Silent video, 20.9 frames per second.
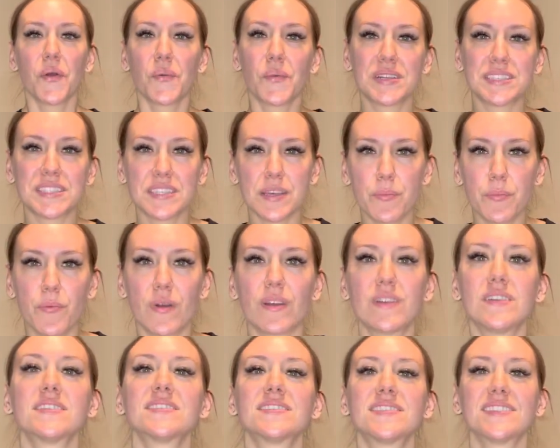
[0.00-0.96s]
What's up
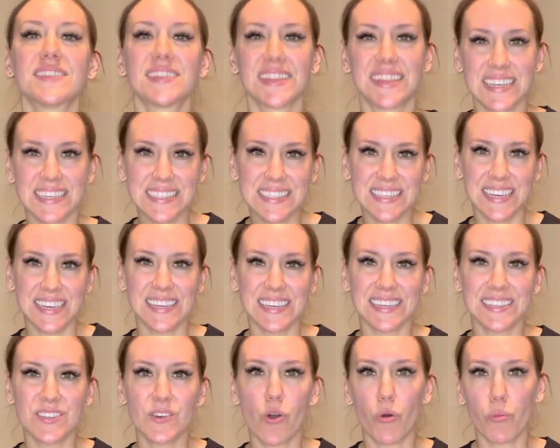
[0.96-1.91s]
world? This is
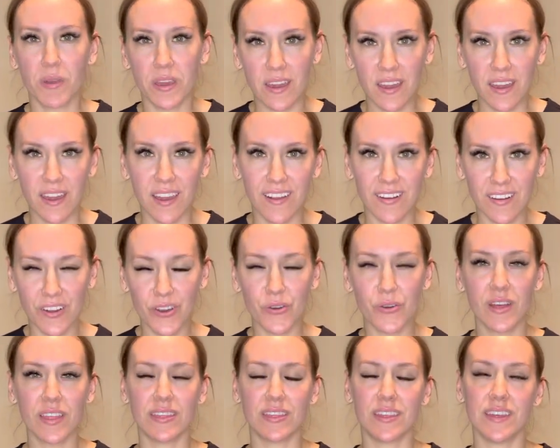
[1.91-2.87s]
Colby Cajero,
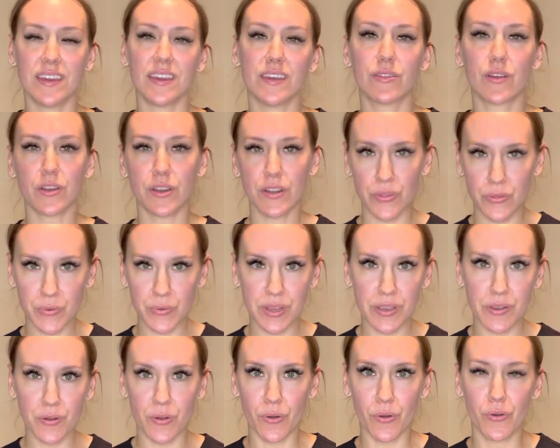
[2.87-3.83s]
the
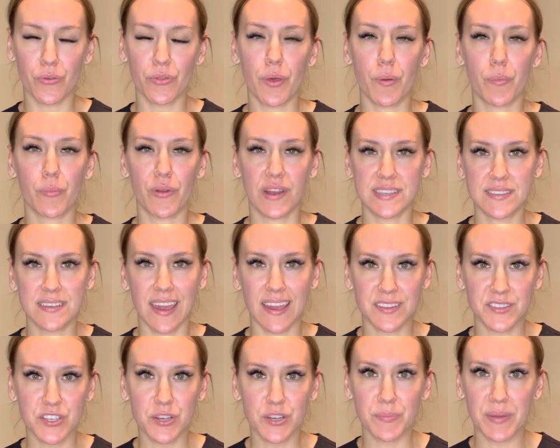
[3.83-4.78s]
33-year-old breast
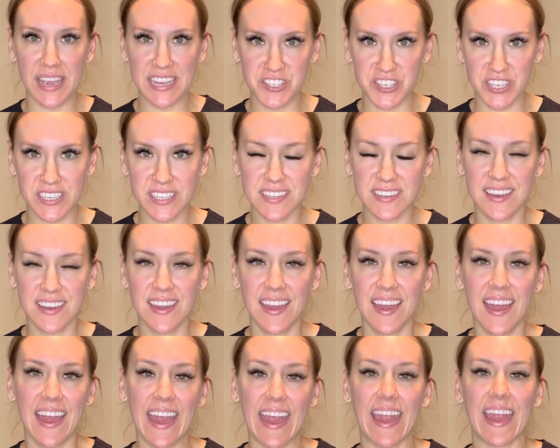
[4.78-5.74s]
cancer patient,
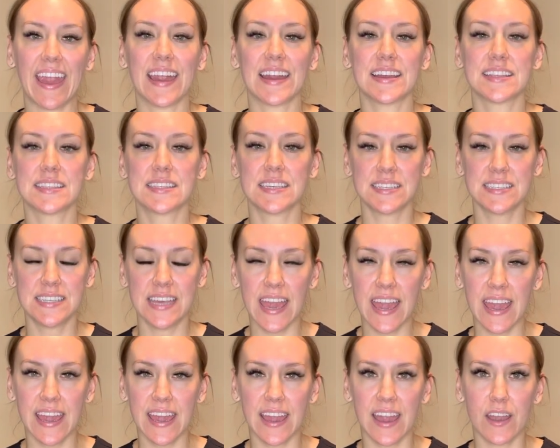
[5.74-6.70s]
and
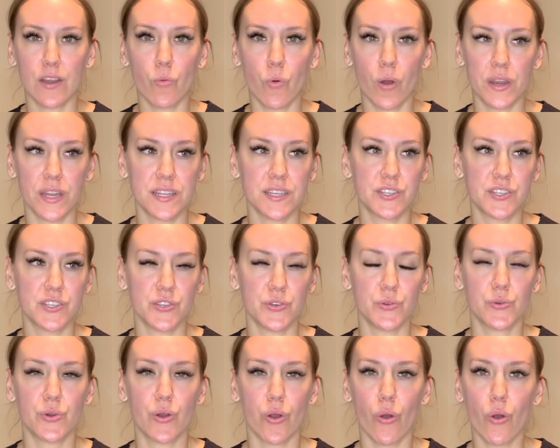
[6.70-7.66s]
today I wanted
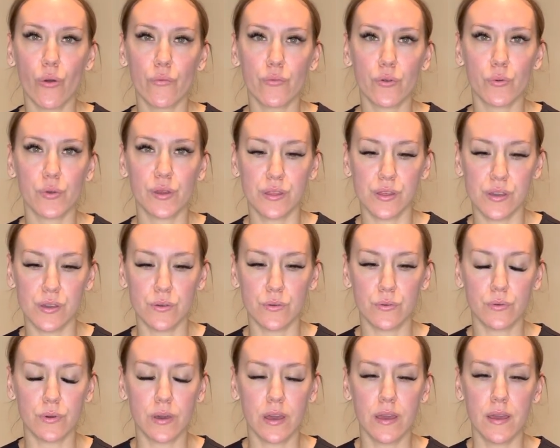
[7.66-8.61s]
to go over with
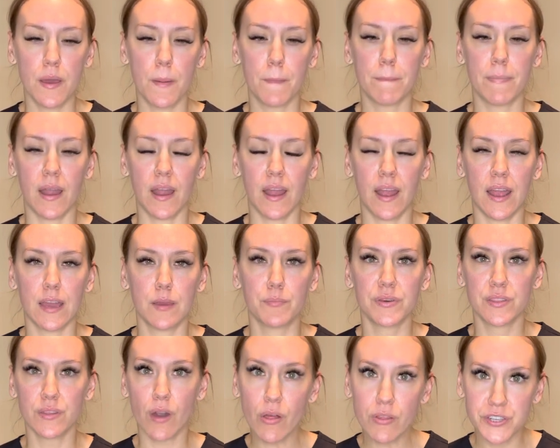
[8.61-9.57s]
you my
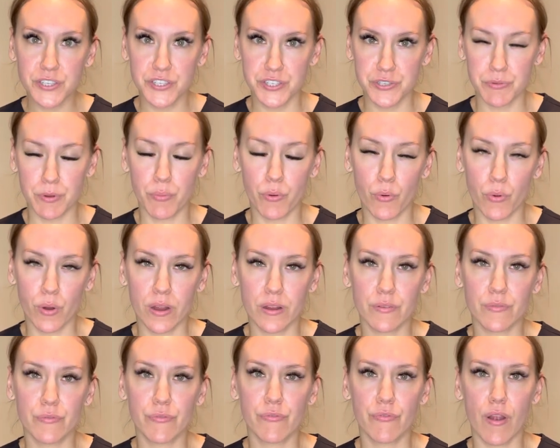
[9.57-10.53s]
pathology
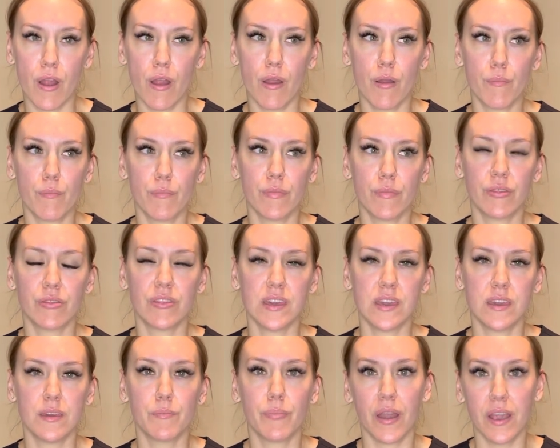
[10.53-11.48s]
report from
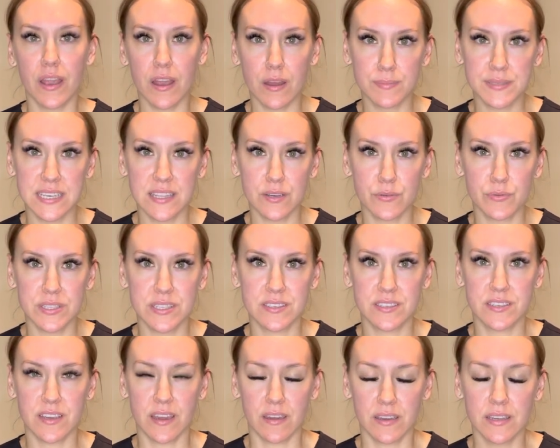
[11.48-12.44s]
the biopsy that was
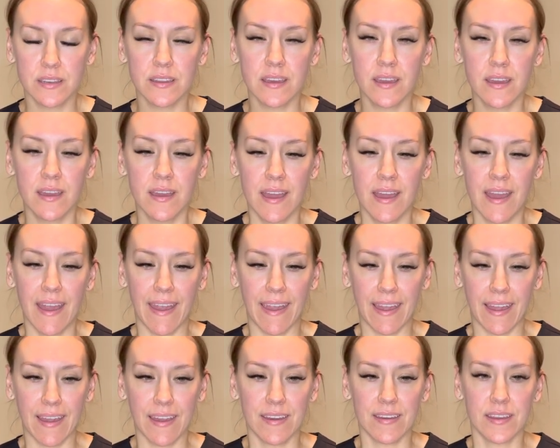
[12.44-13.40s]
done,
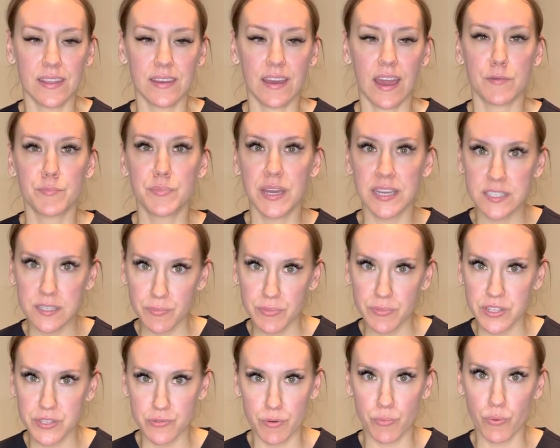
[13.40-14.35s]
and I picked up
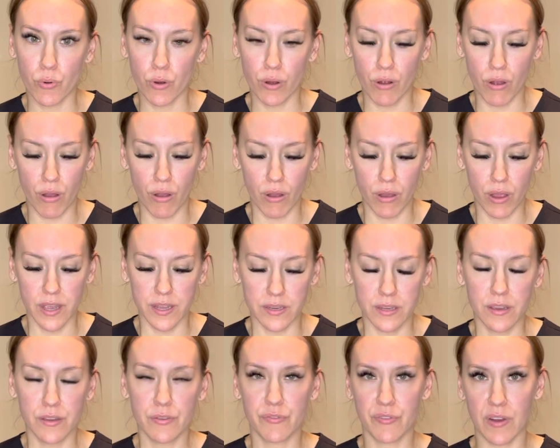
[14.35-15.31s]
this report
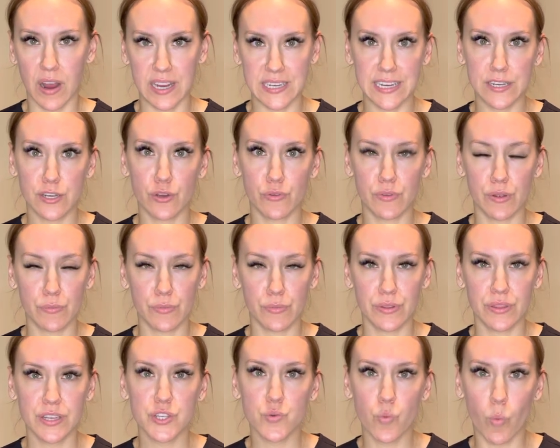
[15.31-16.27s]
on Friday, November
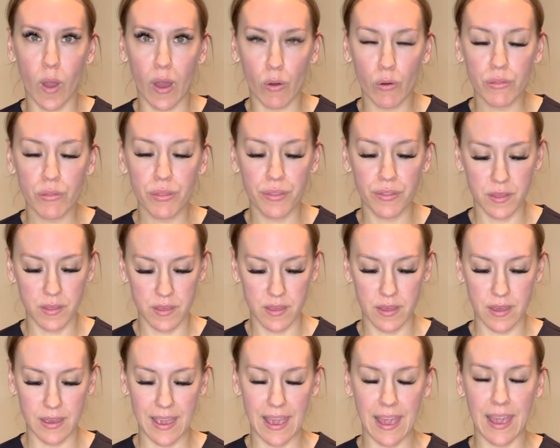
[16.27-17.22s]
the 12th,
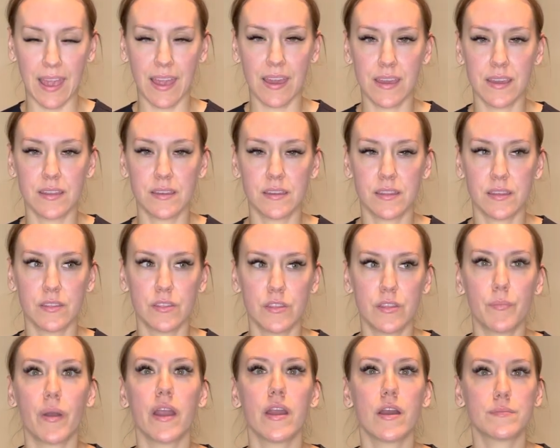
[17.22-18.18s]
and the
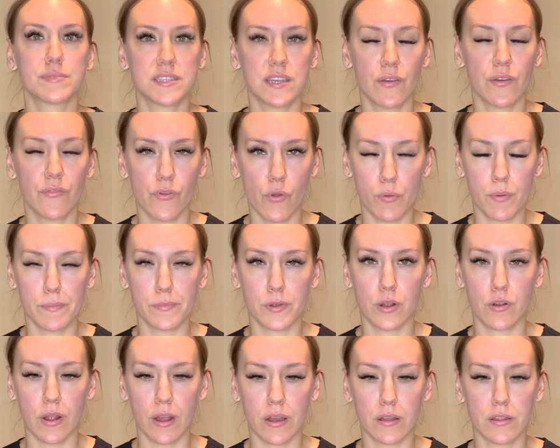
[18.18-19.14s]
biopsy, if you'll remember
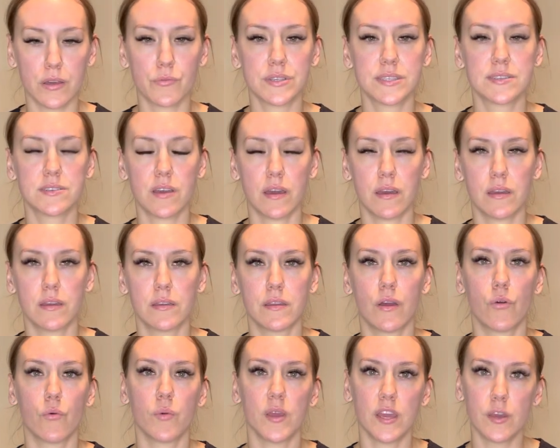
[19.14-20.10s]
correctly, was done
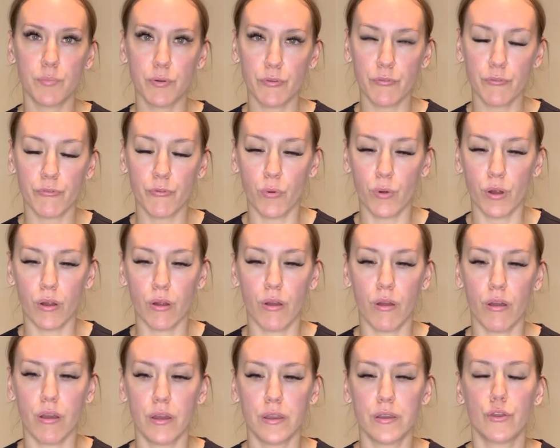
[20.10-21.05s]
a week before
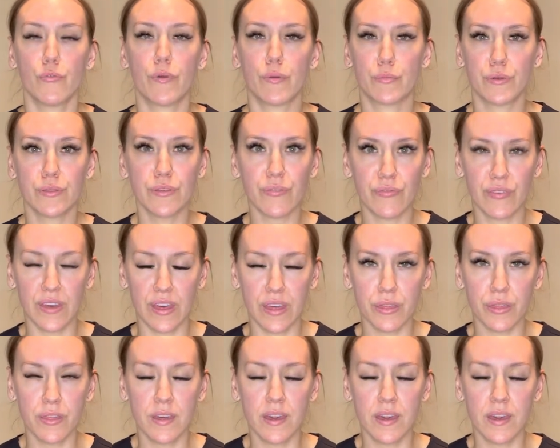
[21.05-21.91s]
on November the 5th.